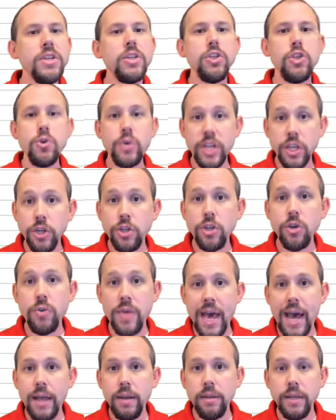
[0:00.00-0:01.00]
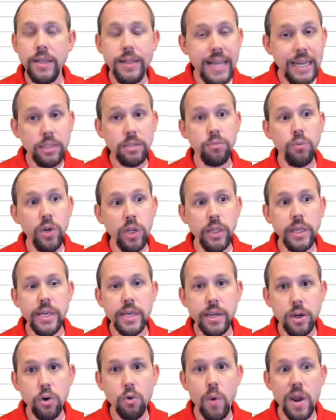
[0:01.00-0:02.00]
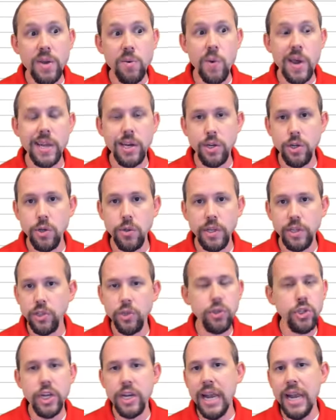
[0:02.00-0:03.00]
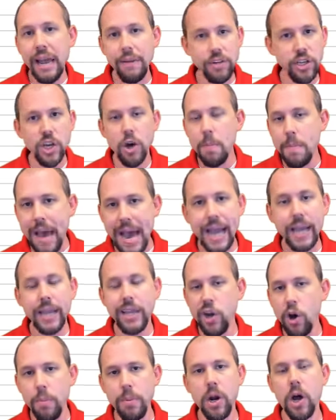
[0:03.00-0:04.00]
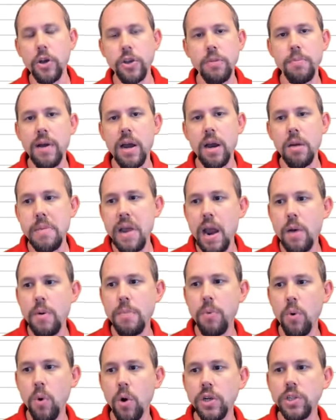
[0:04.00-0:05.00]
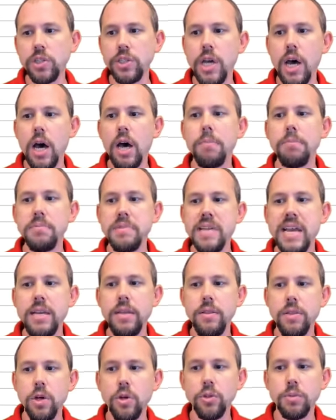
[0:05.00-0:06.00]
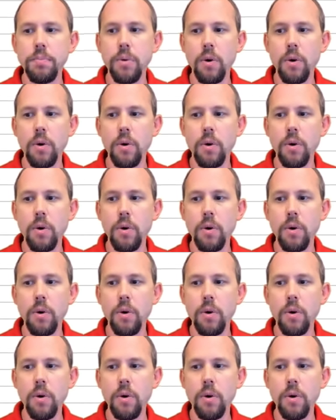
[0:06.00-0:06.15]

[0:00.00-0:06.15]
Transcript: You can do that. And that's really a great way to do this. You shouldn't have to go back and open all your Power BI reports to update those